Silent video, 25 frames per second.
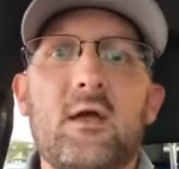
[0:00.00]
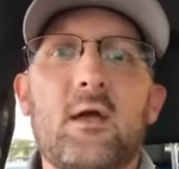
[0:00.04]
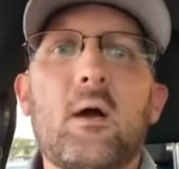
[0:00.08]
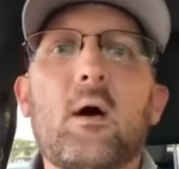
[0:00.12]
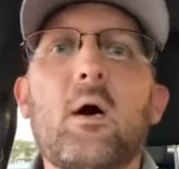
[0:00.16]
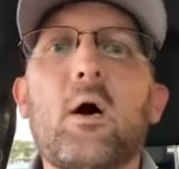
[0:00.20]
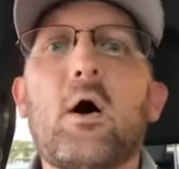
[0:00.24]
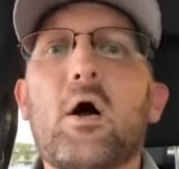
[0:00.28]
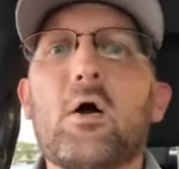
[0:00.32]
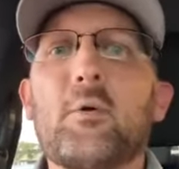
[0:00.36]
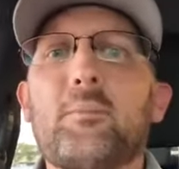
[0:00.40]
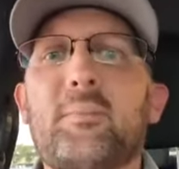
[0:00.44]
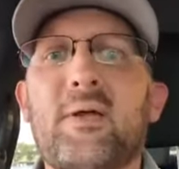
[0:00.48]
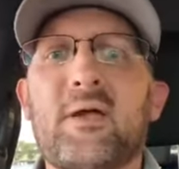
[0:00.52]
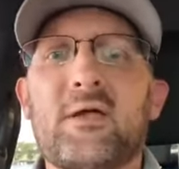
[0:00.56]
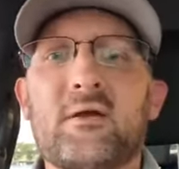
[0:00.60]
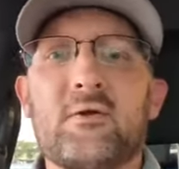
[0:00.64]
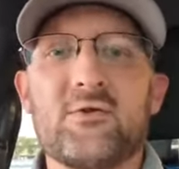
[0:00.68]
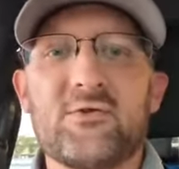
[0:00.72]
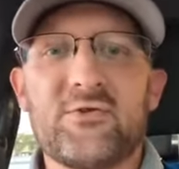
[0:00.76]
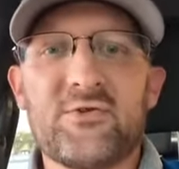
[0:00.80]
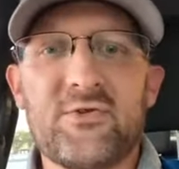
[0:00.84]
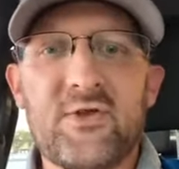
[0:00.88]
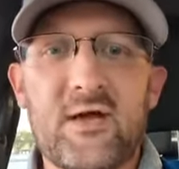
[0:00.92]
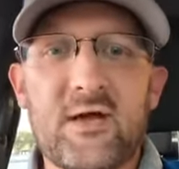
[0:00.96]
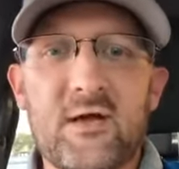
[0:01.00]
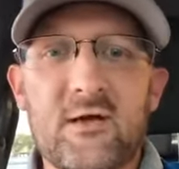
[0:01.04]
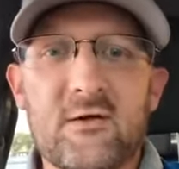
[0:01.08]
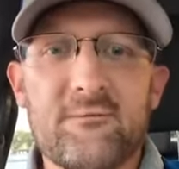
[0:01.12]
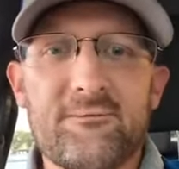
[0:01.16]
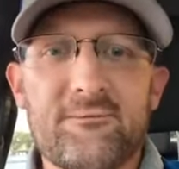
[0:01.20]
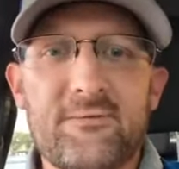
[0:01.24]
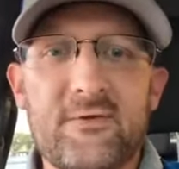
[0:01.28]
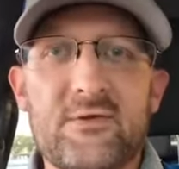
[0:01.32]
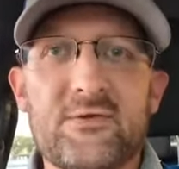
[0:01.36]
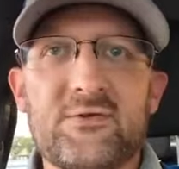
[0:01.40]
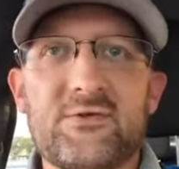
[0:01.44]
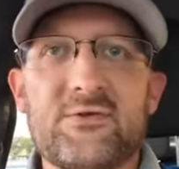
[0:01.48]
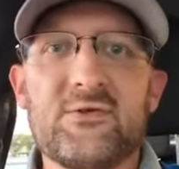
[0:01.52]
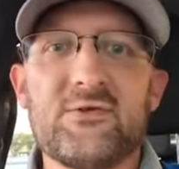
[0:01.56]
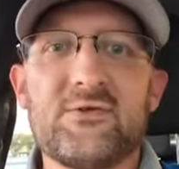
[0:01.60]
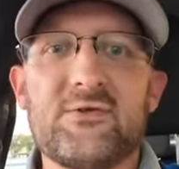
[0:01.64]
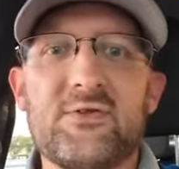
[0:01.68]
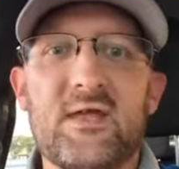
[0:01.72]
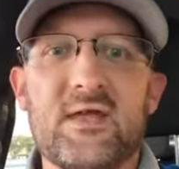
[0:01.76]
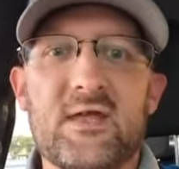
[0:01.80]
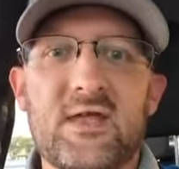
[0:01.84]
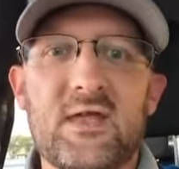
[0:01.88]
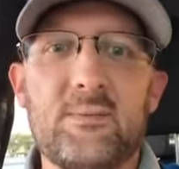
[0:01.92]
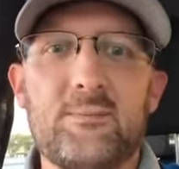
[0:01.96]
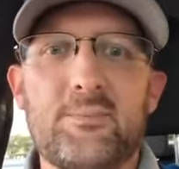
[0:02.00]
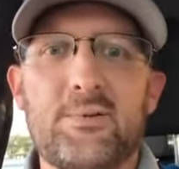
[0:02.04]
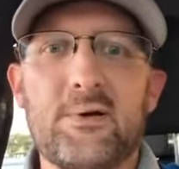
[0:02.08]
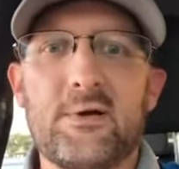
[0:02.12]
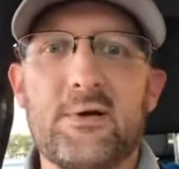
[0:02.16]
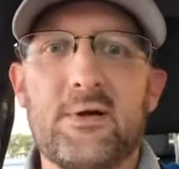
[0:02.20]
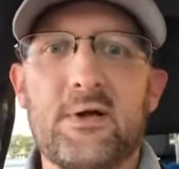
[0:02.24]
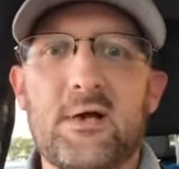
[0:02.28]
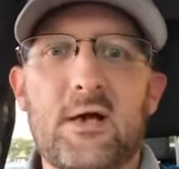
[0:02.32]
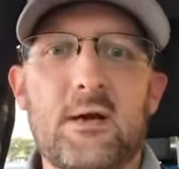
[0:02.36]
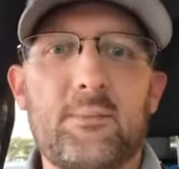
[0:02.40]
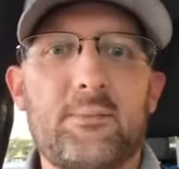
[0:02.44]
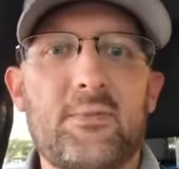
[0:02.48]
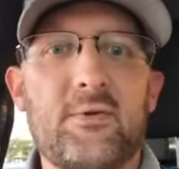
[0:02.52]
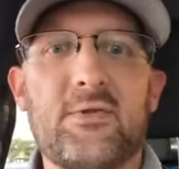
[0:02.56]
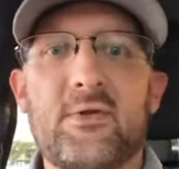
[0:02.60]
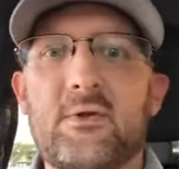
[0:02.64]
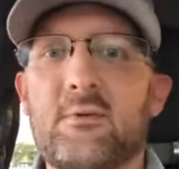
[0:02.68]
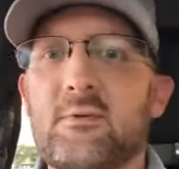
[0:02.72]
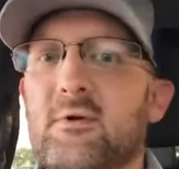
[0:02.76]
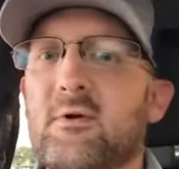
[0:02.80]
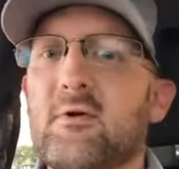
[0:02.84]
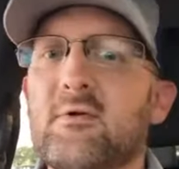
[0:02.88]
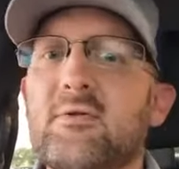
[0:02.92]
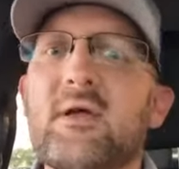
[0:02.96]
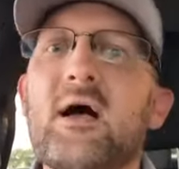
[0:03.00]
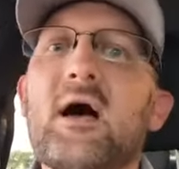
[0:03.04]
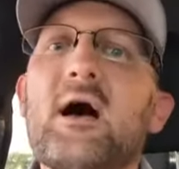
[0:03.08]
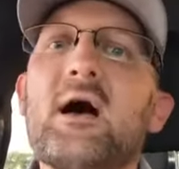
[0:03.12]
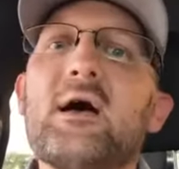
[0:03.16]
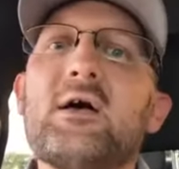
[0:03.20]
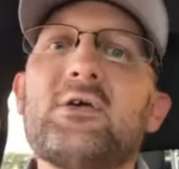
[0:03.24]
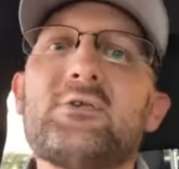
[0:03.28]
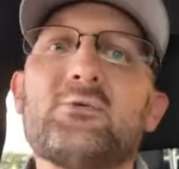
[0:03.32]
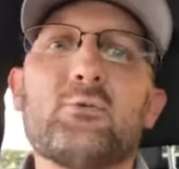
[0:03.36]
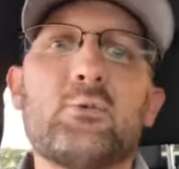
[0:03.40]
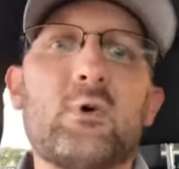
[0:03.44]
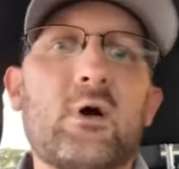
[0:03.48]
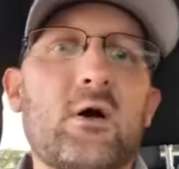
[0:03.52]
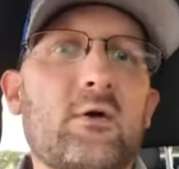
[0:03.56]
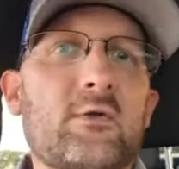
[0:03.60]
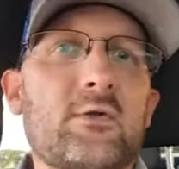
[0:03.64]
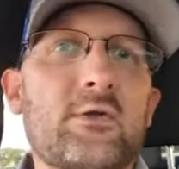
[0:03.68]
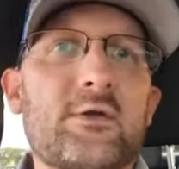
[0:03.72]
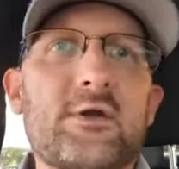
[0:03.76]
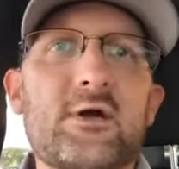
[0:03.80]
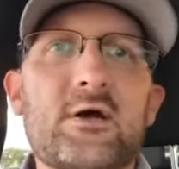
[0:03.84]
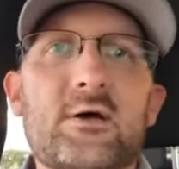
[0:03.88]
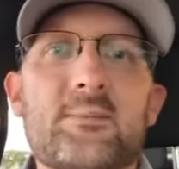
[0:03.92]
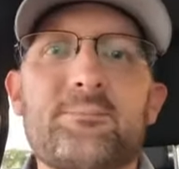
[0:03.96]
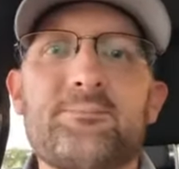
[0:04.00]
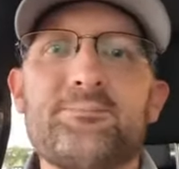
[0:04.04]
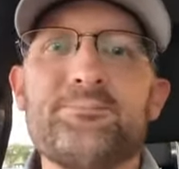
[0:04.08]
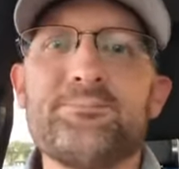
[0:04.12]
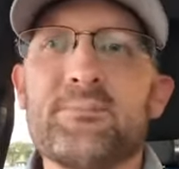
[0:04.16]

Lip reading: hog panel style fences that get put up, and they're real nice, welded up